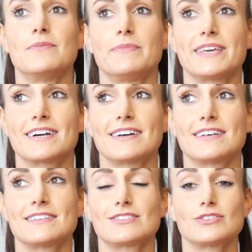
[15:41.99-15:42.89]

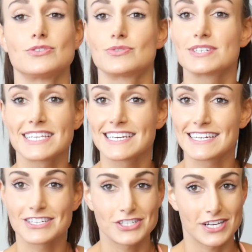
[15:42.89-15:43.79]
because you don't need
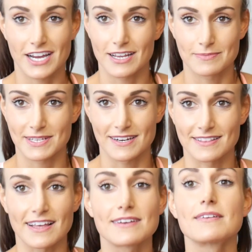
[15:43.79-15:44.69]
any GI upset
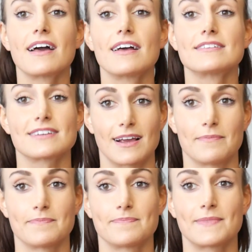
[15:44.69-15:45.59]
at that
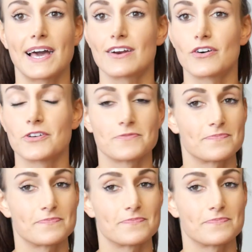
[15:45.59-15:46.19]
time at all.